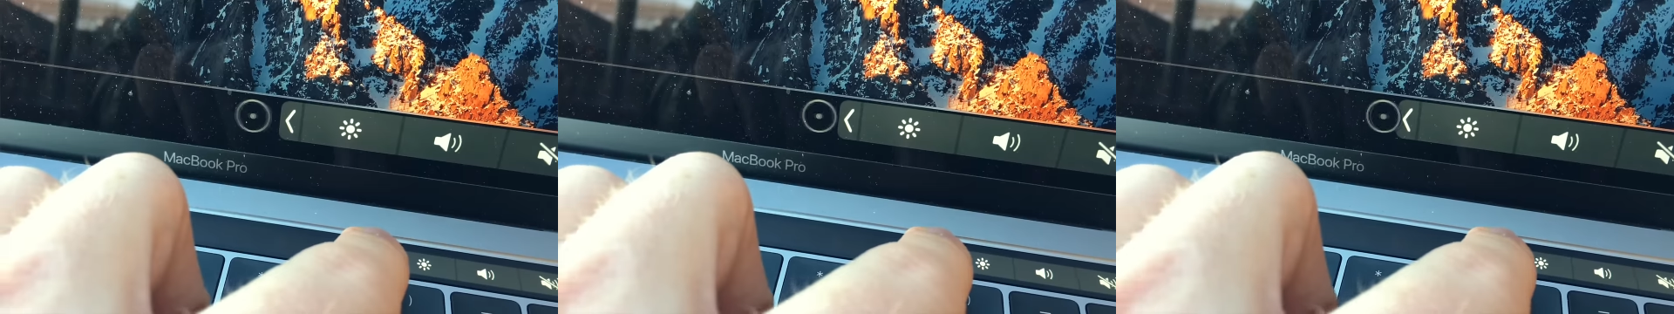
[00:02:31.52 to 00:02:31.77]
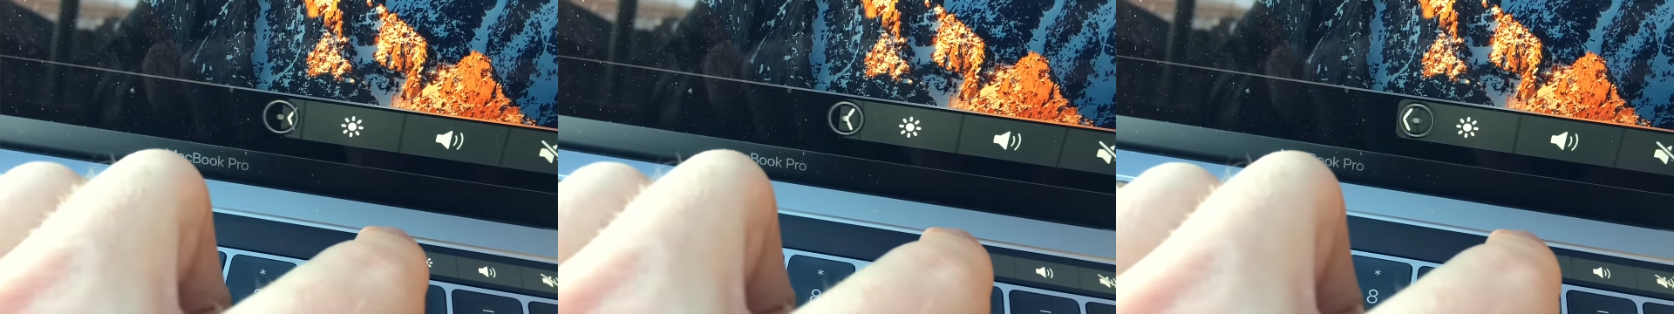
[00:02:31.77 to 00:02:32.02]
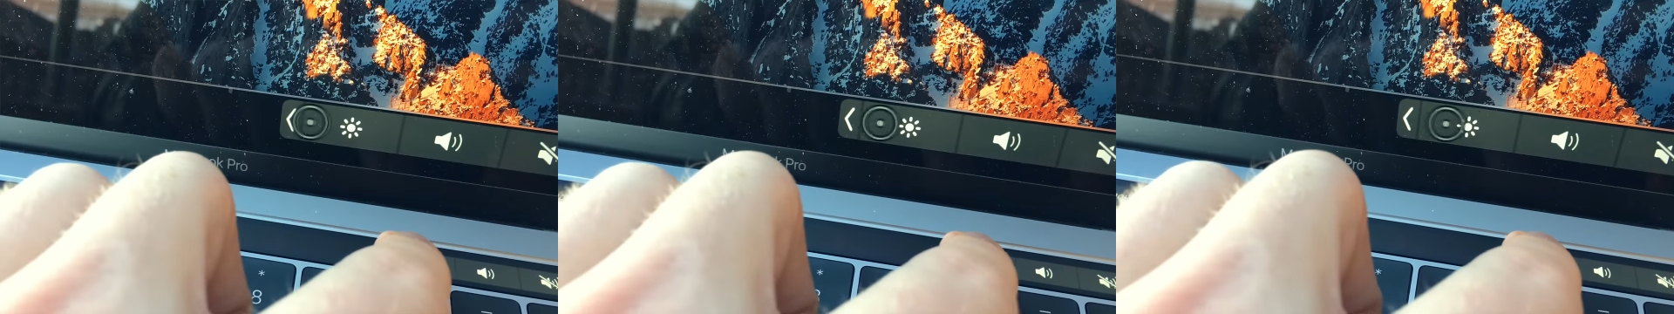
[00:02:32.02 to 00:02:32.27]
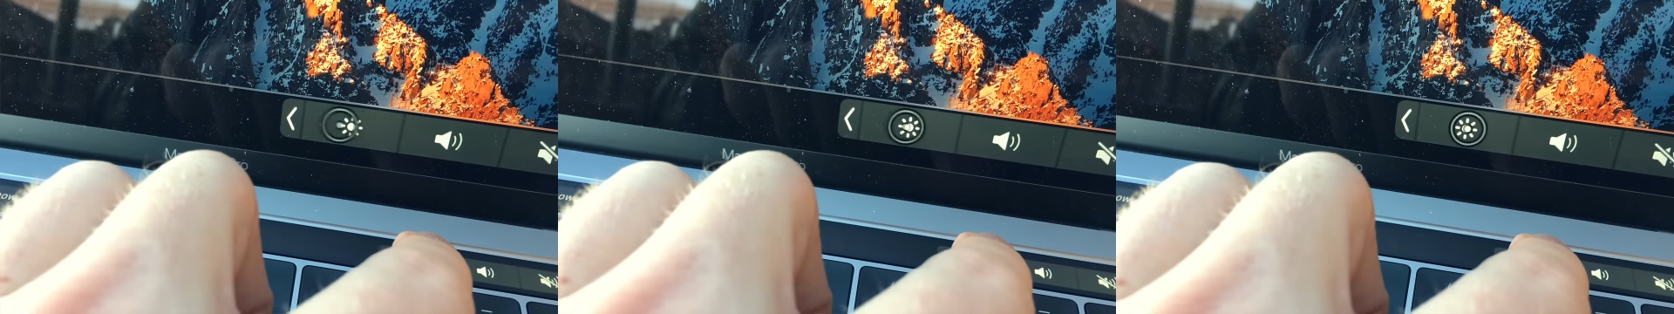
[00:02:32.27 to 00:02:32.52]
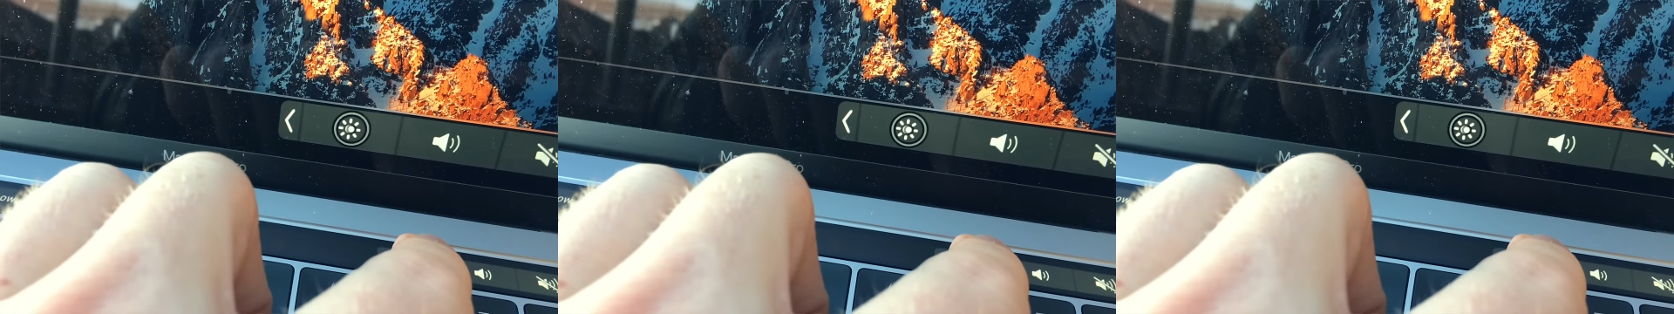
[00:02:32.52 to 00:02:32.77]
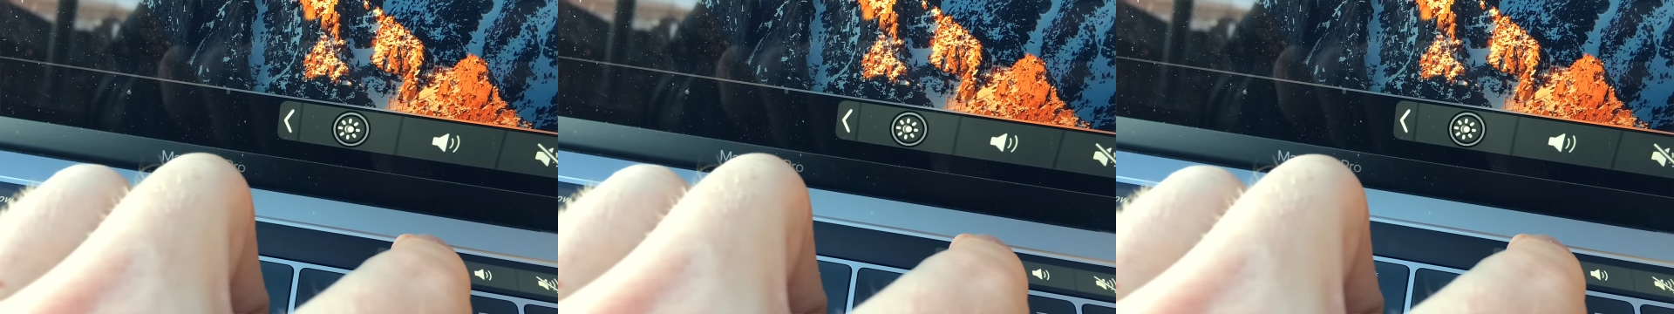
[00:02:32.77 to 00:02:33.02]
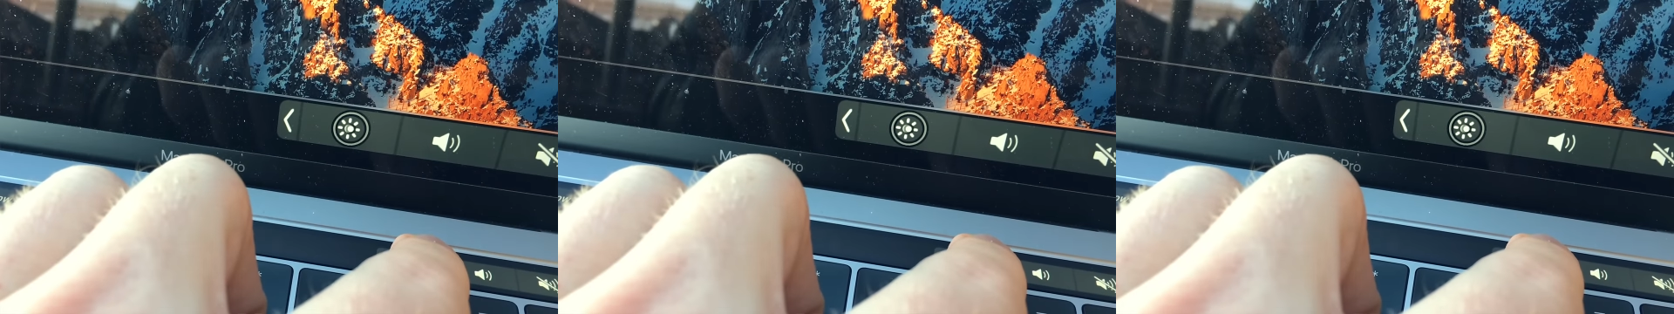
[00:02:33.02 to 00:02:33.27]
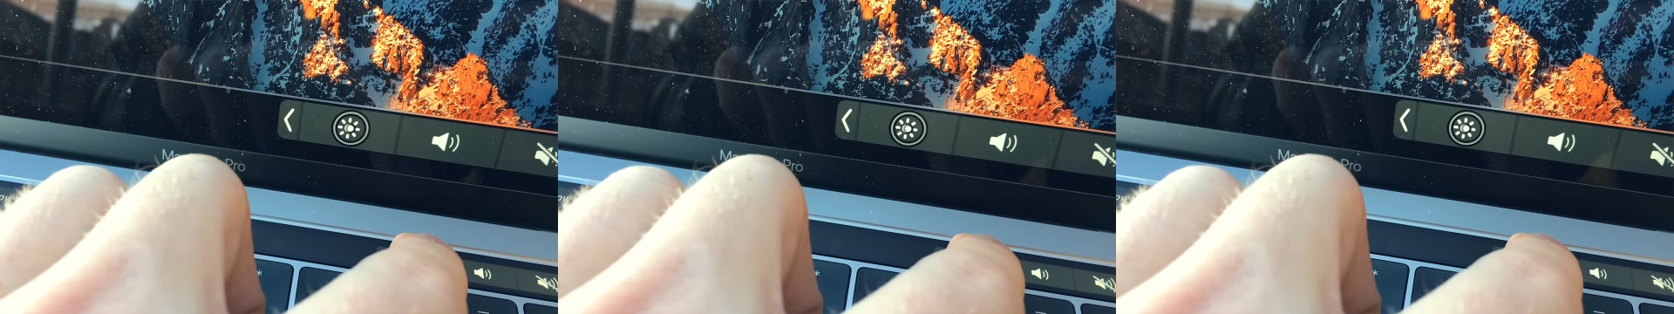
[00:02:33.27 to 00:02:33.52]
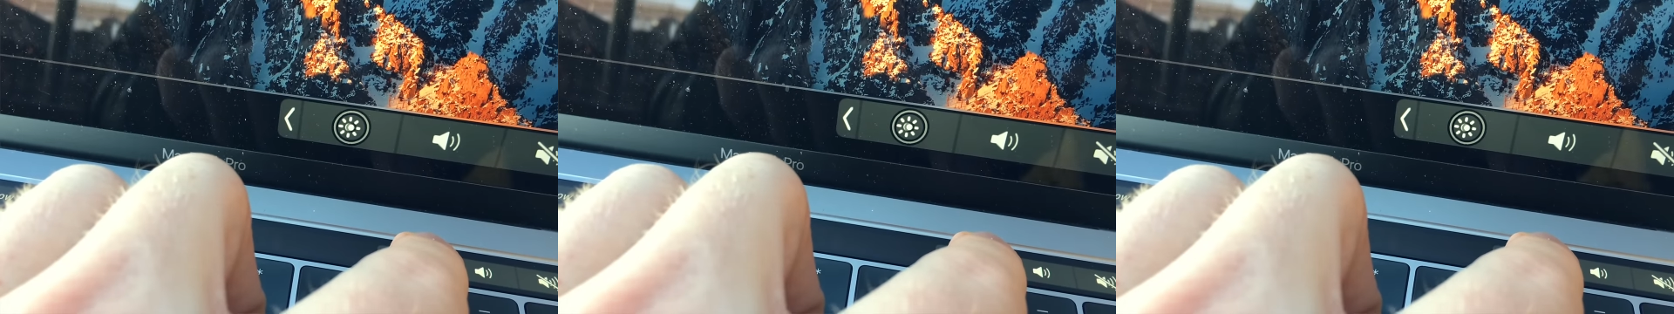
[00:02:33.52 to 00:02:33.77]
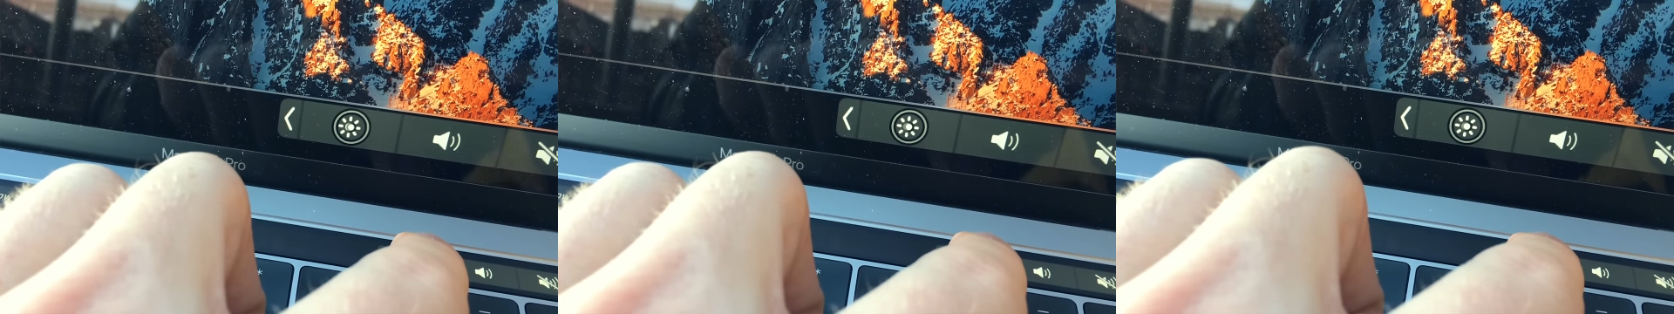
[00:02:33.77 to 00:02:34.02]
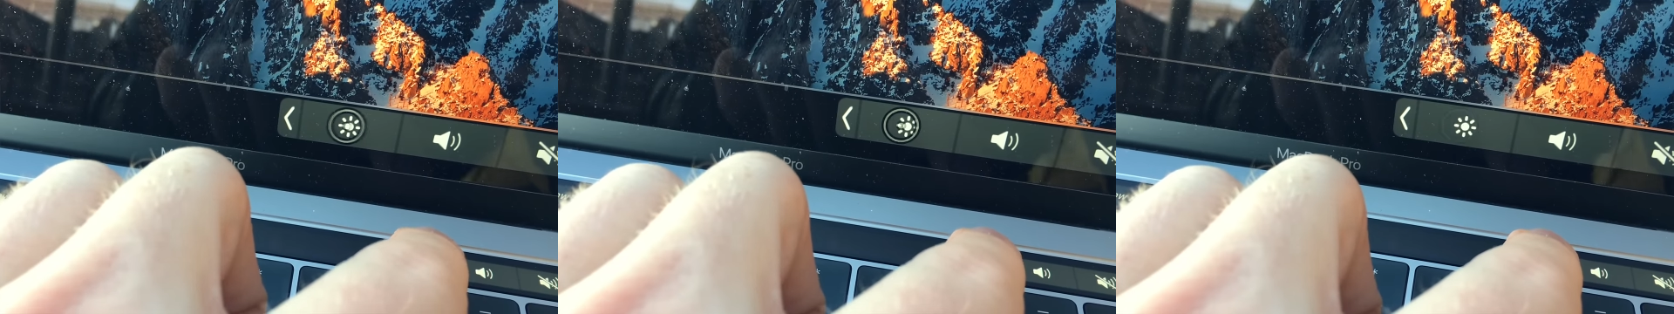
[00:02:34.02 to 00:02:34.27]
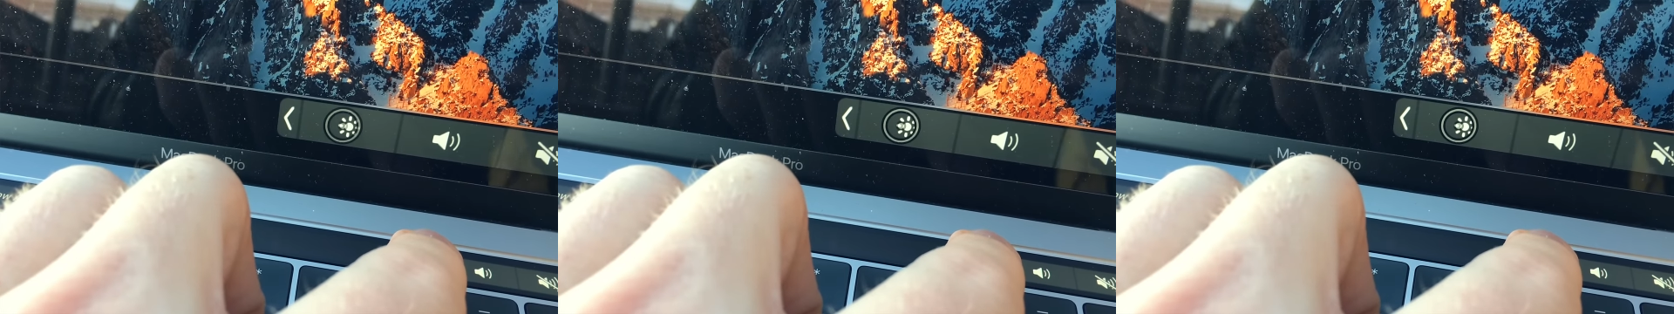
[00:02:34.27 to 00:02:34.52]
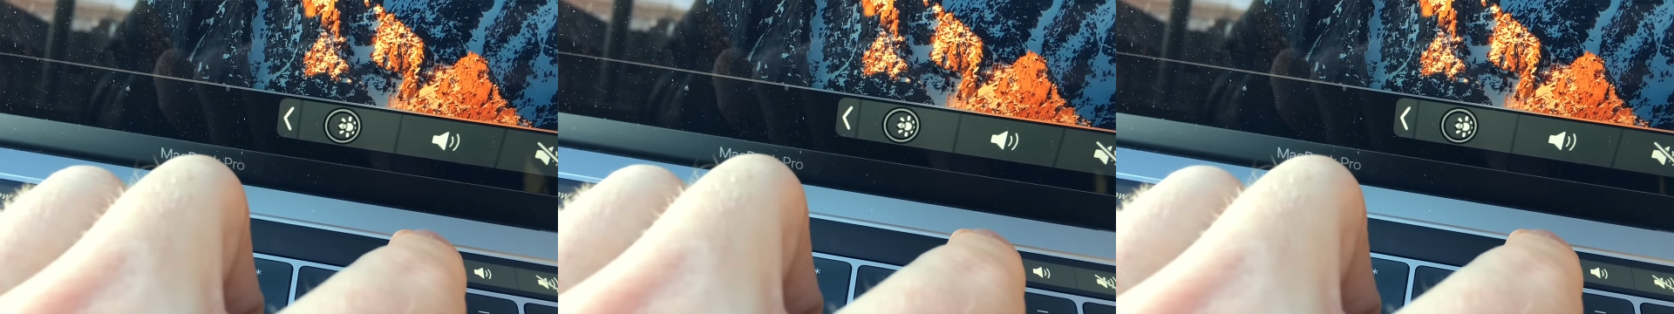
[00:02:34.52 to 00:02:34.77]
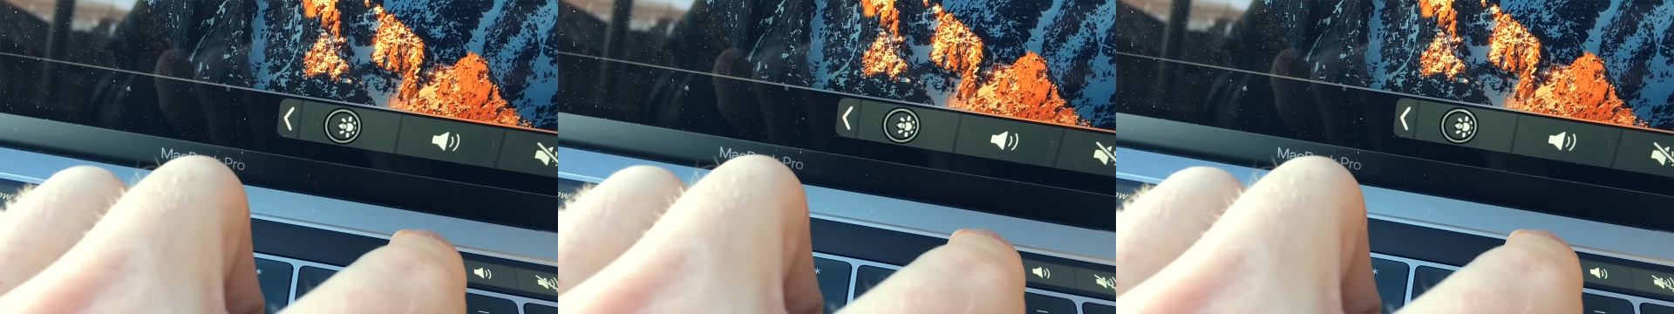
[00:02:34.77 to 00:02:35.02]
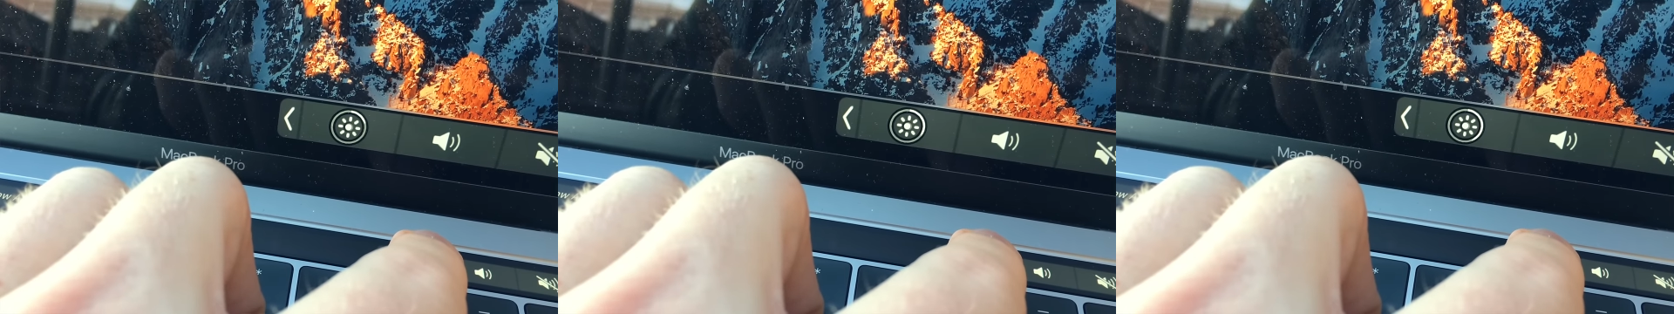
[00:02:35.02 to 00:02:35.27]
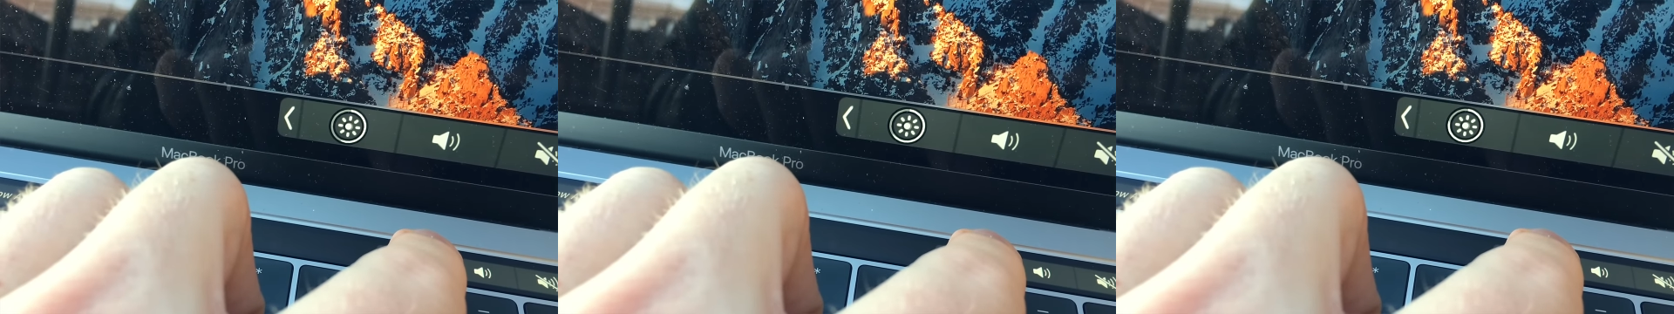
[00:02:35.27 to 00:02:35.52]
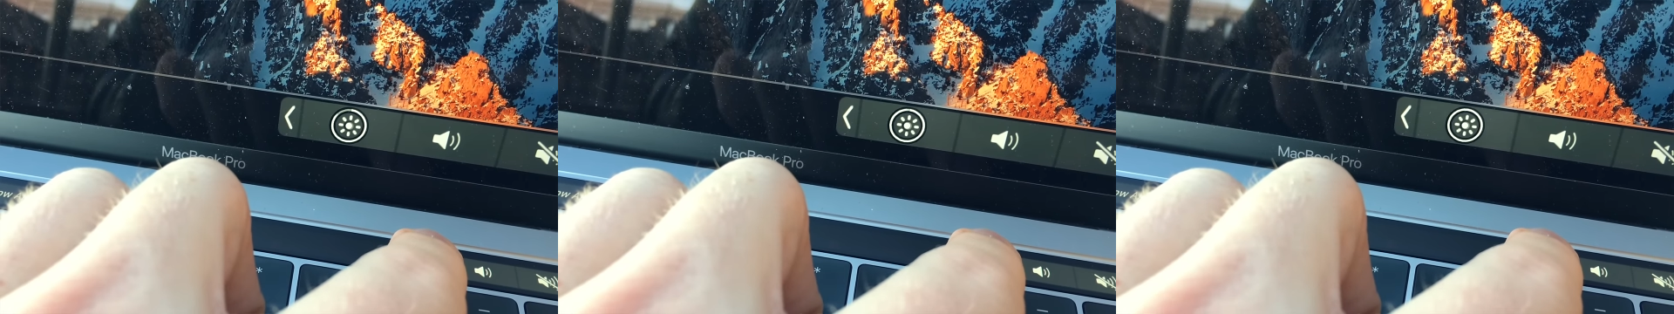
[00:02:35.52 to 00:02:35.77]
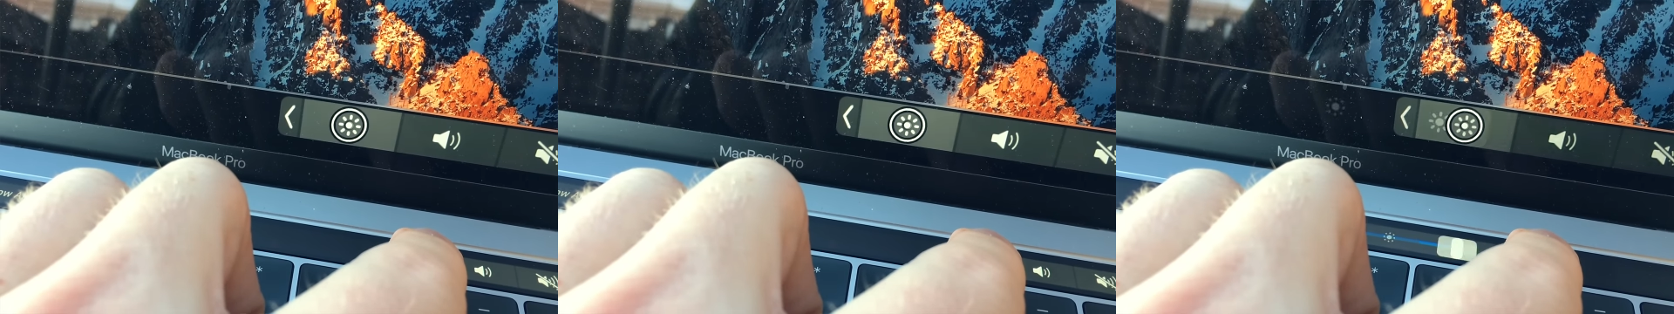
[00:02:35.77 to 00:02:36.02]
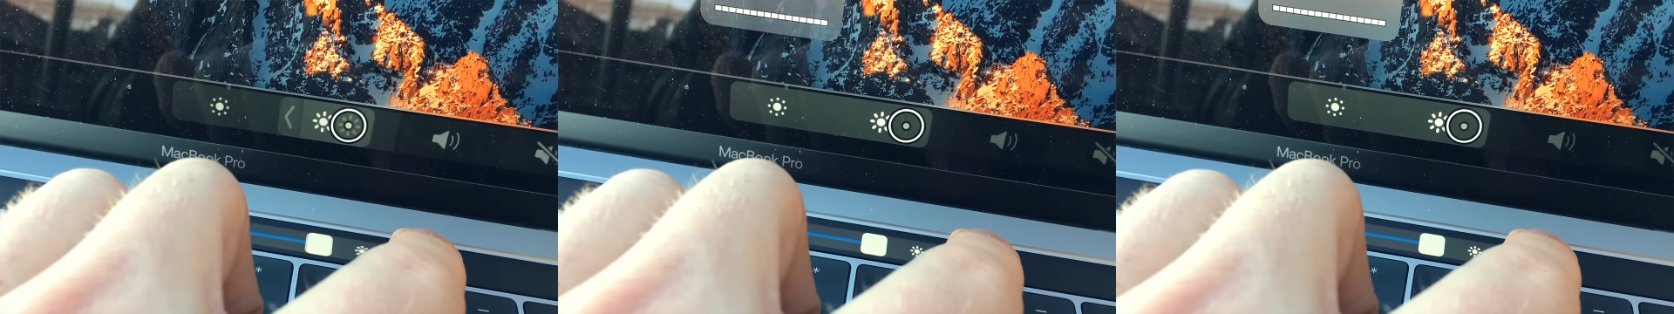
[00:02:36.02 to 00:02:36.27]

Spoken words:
No face is visible, so there are no lips to read.